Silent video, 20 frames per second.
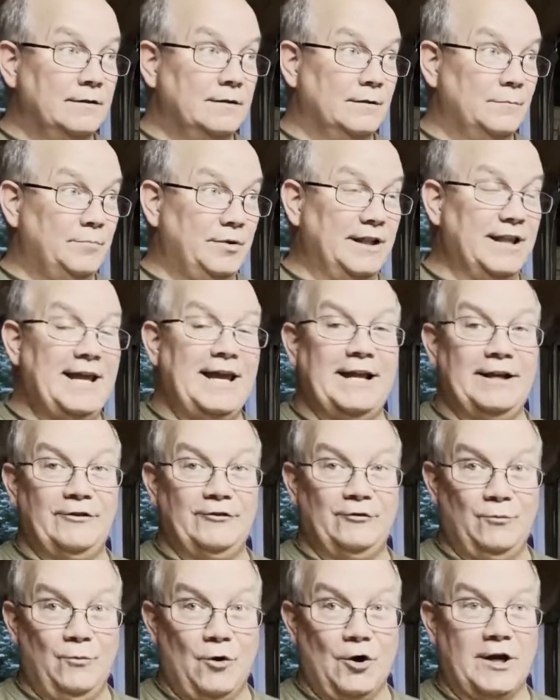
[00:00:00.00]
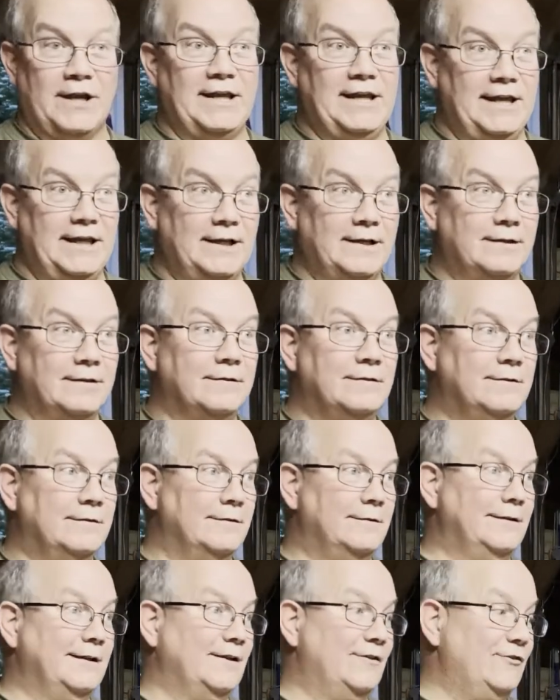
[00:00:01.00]
plan is working.
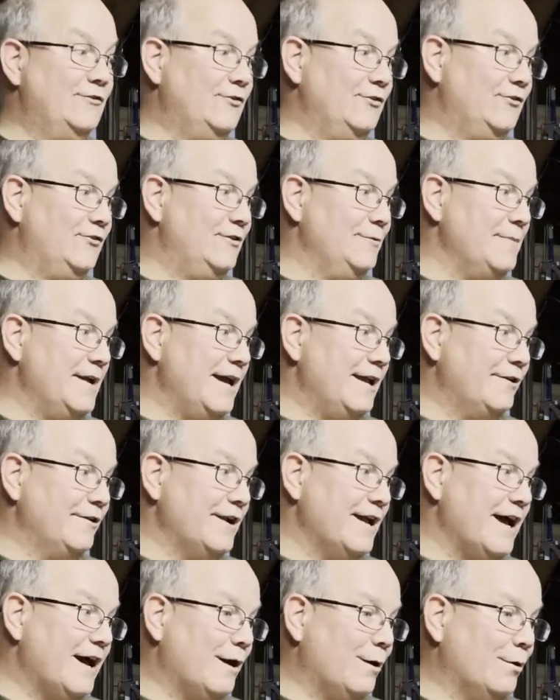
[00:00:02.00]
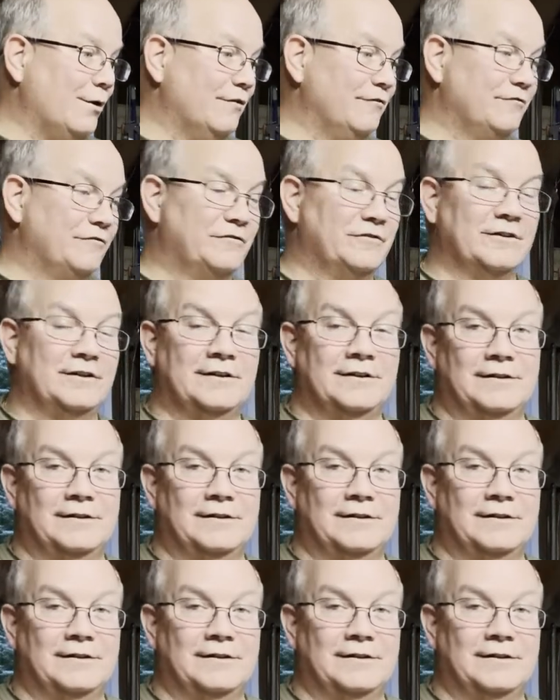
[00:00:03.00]
It's just a matter now of,